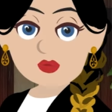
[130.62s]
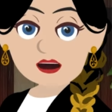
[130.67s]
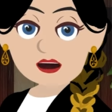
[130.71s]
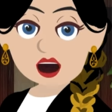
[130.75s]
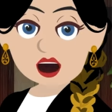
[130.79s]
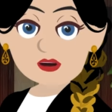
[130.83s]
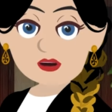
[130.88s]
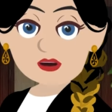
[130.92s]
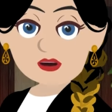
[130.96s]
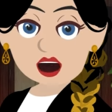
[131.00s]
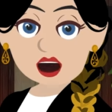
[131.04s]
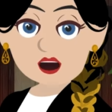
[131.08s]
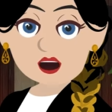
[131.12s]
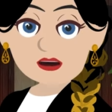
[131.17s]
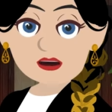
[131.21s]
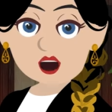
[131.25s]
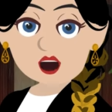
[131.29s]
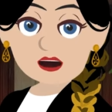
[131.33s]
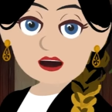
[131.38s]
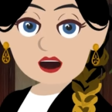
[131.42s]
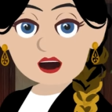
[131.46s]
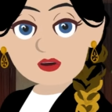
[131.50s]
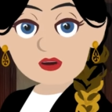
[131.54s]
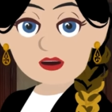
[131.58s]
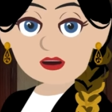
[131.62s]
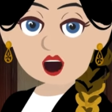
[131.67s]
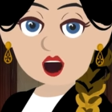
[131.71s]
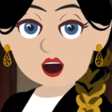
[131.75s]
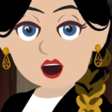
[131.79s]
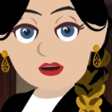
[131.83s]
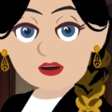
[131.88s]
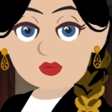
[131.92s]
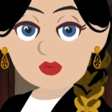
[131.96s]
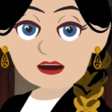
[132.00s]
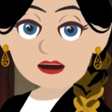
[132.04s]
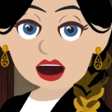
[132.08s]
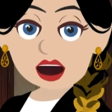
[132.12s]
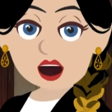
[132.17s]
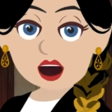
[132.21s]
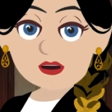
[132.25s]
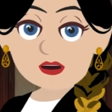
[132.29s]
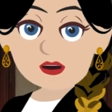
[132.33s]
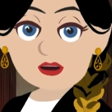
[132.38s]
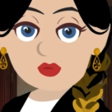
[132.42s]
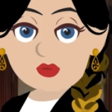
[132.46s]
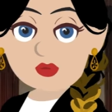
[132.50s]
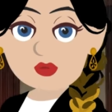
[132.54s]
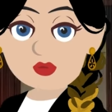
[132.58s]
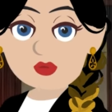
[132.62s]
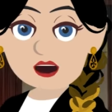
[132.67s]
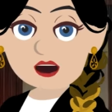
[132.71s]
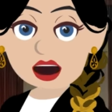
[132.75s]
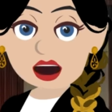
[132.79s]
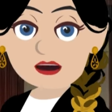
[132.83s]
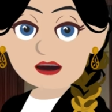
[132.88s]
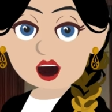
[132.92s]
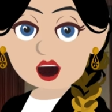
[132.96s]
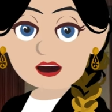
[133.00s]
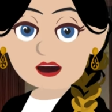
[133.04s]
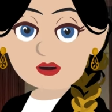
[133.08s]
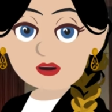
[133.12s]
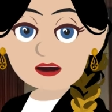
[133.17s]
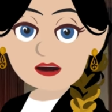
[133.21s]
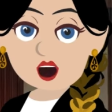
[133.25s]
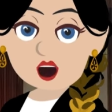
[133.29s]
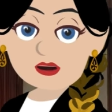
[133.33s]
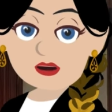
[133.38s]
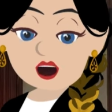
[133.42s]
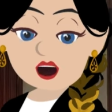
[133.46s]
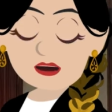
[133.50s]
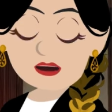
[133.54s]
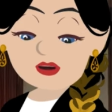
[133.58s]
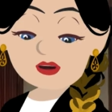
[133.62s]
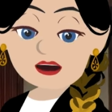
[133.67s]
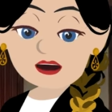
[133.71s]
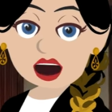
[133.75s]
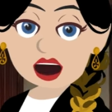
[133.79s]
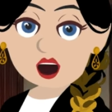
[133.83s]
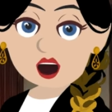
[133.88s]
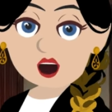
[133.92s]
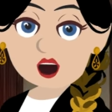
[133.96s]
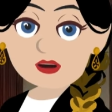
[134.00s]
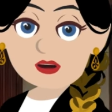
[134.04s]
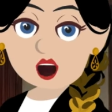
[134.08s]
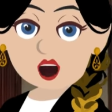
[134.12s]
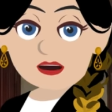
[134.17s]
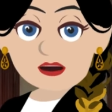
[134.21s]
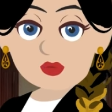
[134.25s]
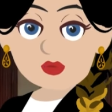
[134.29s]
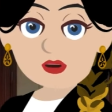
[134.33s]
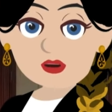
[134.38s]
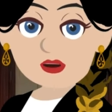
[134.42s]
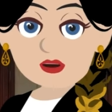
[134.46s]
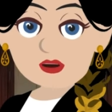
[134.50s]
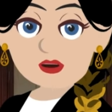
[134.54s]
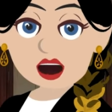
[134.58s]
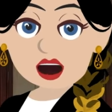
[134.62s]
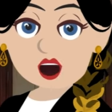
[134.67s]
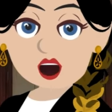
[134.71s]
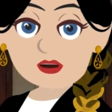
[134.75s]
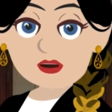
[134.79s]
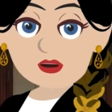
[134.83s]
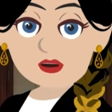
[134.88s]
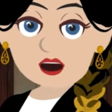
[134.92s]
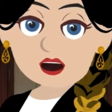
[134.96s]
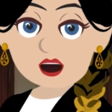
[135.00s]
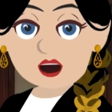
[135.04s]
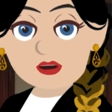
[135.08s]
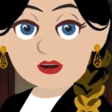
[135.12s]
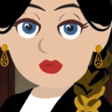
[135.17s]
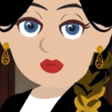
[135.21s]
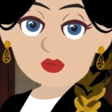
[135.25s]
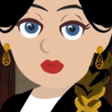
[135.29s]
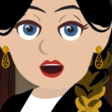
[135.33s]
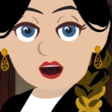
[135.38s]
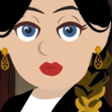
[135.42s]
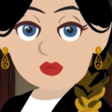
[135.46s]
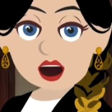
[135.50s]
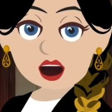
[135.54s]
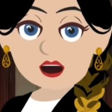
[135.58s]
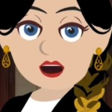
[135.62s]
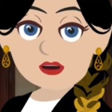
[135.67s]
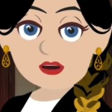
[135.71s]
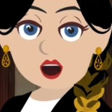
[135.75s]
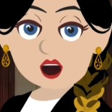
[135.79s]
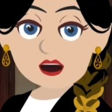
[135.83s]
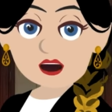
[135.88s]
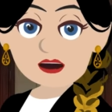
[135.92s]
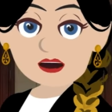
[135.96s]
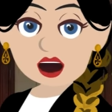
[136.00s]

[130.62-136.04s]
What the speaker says: what unconditional love will be for you. Rather than asking the surgery to